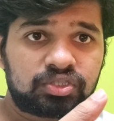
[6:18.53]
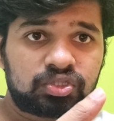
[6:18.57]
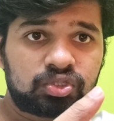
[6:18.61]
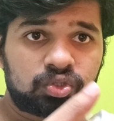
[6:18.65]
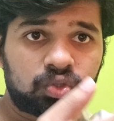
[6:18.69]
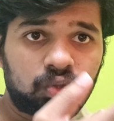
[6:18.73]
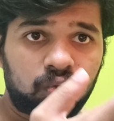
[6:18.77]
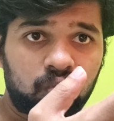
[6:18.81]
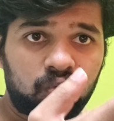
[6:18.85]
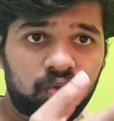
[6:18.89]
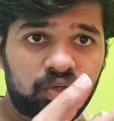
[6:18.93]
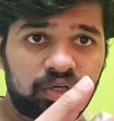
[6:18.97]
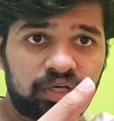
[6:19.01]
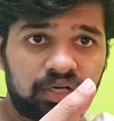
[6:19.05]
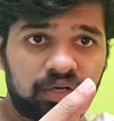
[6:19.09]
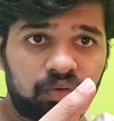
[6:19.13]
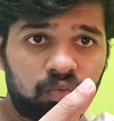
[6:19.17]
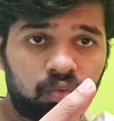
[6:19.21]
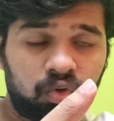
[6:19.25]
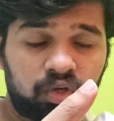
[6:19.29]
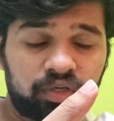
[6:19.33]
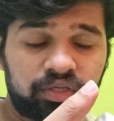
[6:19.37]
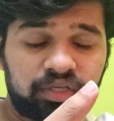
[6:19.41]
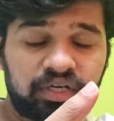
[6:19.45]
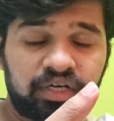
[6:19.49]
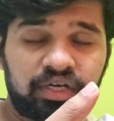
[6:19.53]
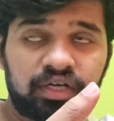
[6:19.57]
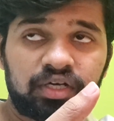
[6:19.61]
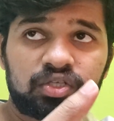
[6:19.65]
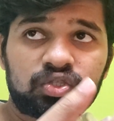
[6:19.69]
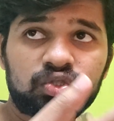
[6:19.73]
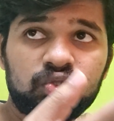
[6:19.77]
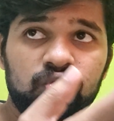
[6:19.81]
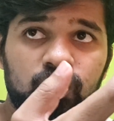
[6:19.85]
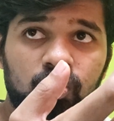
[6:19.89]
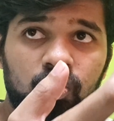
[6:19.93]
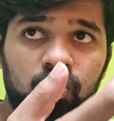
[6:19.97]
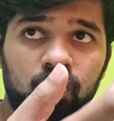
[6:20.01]
shown what the reader
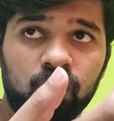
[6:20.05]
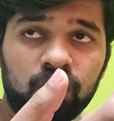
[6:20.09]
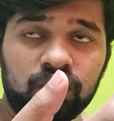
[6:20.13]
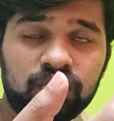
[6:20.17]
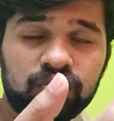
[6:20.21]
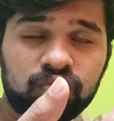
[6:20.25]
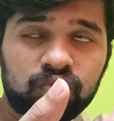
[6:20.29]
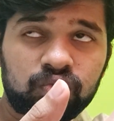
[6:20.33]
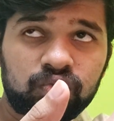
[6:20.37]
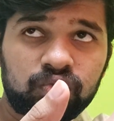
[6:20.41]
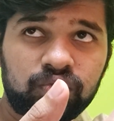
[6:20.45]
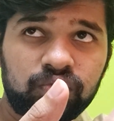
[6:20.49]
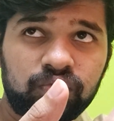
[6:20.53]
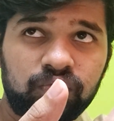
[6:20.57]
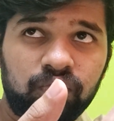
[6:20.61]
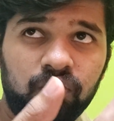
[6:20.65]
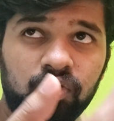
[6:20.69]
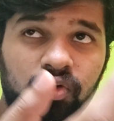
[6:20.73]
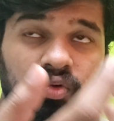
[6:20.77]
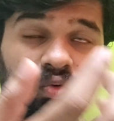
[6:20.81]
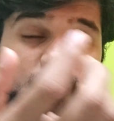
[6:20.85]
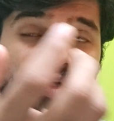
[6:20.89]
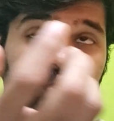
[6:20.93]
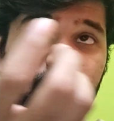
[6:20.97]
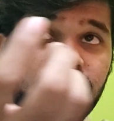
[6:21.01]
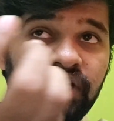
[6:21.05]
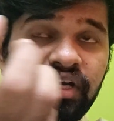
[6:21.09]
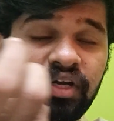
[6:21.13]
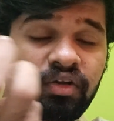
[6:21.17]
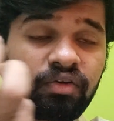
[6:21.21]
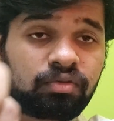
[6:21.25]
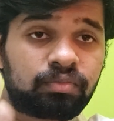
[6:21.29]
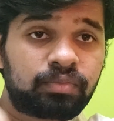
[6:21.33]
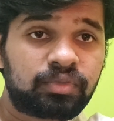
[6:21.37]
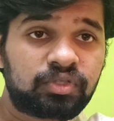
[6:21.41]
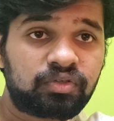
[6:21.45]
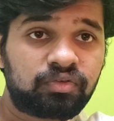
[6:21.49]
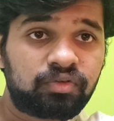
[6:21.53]
was what the
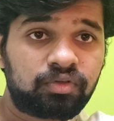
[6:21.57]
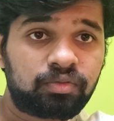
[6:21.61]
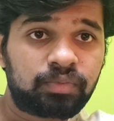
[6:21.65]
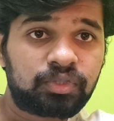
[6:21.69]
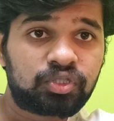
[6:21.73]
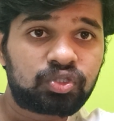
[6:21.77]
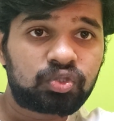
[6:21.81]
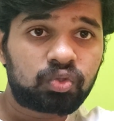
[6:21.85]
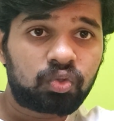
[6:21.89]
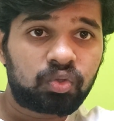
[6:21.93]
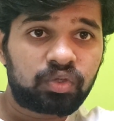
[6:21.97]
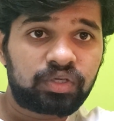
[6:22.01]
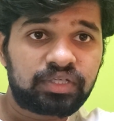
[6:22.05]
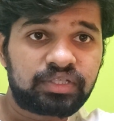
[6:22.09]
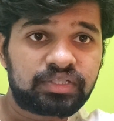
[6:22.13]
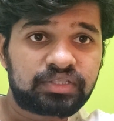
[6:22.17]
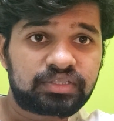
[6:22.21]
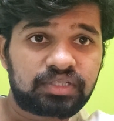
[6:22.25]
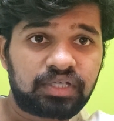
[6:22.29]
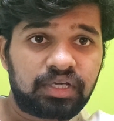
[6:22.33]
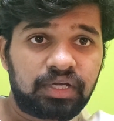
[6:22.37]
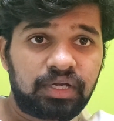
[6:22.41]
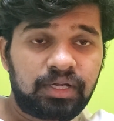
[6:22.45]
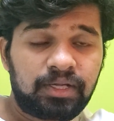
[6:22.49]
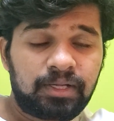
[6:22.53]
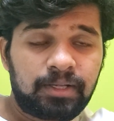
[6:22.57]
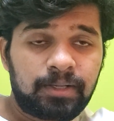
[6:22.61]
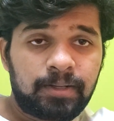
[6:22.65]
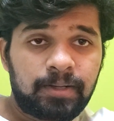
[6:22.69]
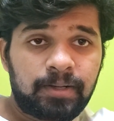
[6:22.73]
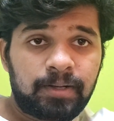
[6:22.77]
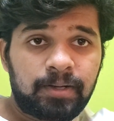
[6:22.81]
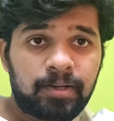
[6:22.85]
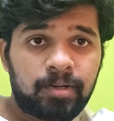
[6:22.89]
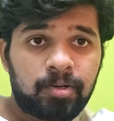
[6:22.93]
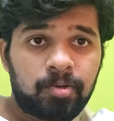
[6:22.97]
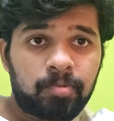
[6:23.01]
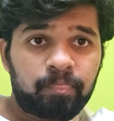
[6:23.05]
reader will be shown is,
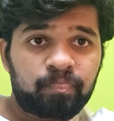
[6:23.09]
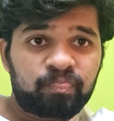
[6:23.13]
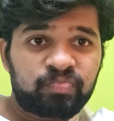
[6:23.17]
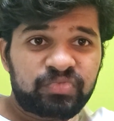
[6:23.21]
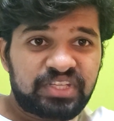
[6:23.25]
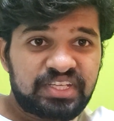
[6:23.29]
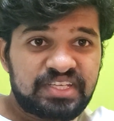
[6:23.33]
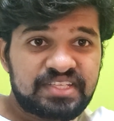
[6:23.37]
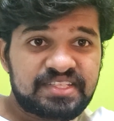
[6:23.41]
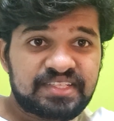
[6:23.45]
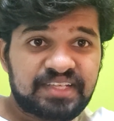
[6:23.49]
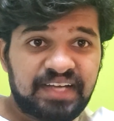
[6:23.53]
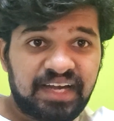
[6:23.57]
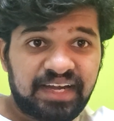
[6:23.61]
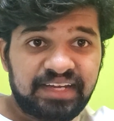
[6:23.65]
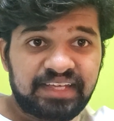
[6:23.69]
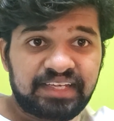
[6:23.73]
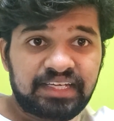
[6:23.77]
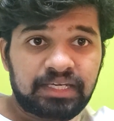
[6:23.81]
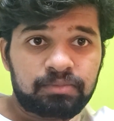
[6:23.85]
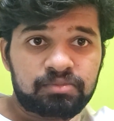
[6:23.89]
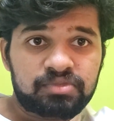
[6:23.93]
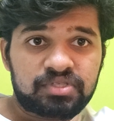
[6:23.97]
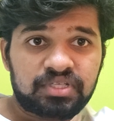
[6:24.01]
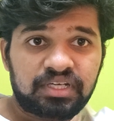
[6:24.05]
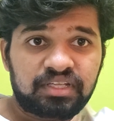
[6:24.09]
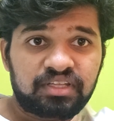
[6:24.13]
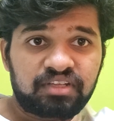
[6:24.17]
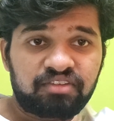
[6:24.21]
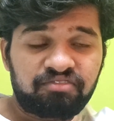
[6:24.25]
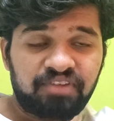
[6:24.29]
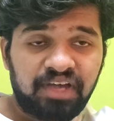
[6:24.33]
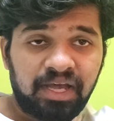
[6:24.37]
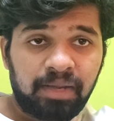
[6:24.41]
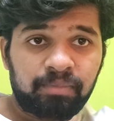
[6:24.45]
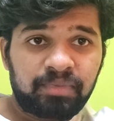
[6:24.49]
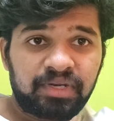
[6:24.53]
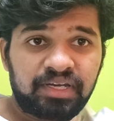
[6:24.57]
these Cunninghams, right? The
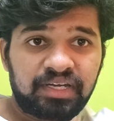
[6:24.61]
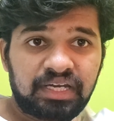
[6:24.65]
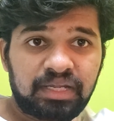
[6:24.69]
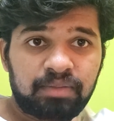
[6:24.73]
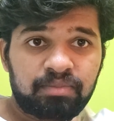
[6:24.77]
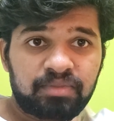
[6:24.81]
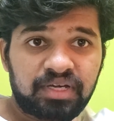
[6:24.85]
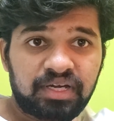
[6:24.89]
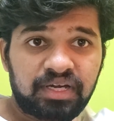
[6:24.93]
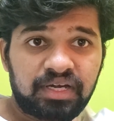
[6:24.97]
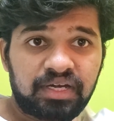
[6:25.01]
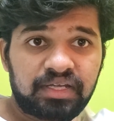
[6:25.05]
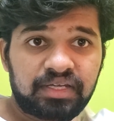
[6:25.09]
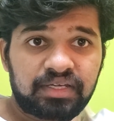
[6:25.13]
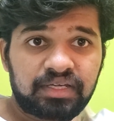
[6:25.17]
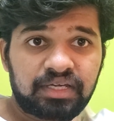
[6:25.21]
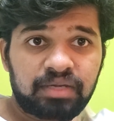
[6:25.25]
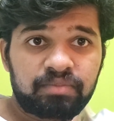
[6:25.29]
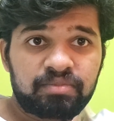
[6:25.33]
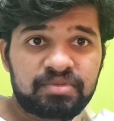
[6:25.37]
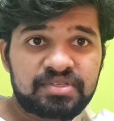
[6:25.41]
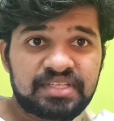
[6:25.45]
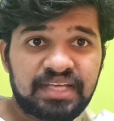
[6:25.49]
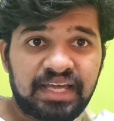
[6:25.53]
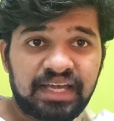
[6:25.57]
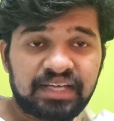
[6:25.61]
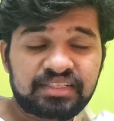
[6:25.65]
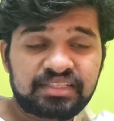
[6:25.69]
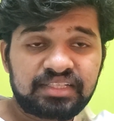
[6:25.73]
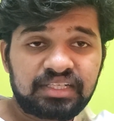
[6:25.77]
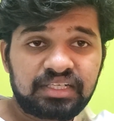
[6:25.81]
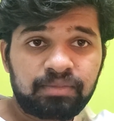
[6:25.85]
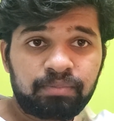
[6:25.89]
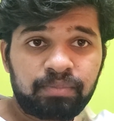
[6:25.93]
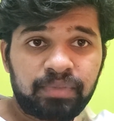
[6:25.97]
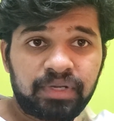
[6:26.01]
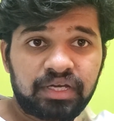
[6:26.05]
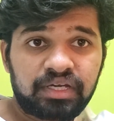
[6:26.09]
family name Cunningham is
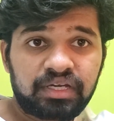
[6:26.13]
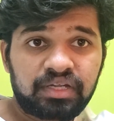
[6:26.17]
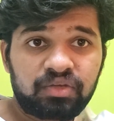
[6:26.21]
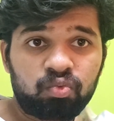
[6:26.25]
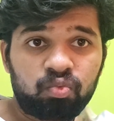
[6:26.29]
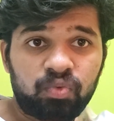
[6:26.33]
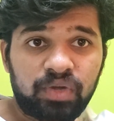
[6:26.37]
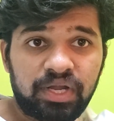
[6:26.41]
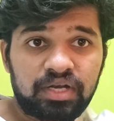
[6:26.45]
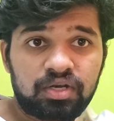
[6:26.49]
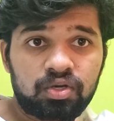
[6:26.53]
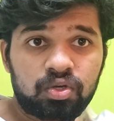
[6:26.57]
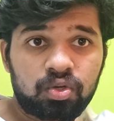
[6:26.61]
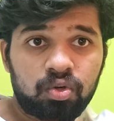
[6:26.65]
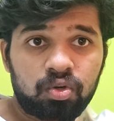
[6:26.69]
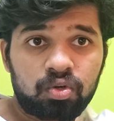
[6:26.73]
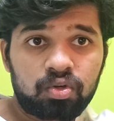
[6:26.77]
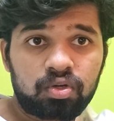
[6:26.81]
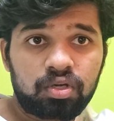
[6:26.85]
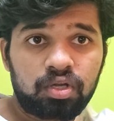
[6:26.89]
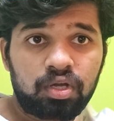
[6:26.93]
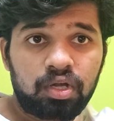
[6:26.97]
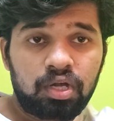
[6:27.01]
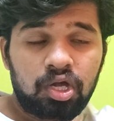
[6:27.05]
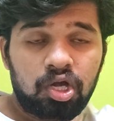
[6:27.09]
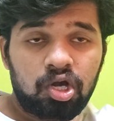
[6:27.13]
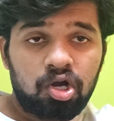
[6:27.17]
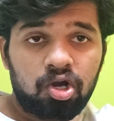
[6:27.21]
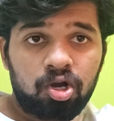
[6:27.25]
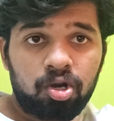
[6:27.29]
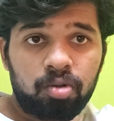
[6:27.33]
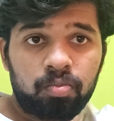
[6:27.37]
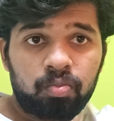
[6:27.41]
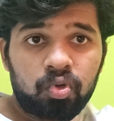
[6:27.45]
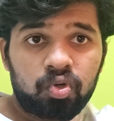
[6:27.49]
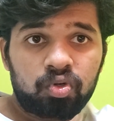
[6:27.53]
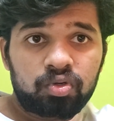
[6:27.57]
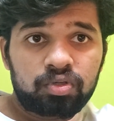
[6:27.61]
actually pretty well known
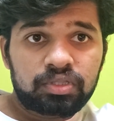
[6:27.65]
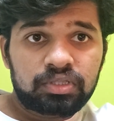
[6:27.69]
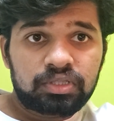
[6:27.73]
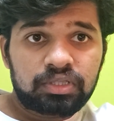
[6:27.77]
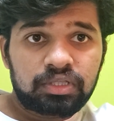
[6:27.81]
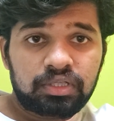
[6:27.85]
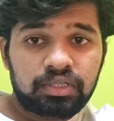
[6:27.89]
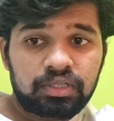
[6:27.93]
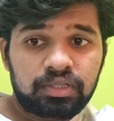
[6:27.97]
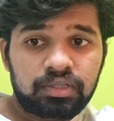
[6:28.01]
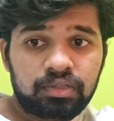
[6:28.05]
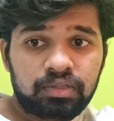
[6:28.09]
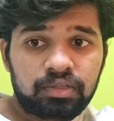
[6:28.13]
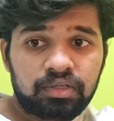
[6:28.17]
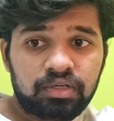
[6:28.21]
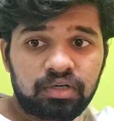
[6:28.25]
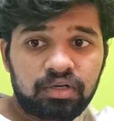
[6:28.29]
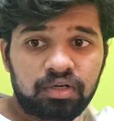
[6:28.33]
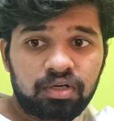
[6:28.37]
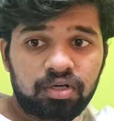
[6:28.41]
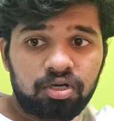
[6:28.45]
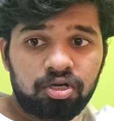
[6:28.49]
among the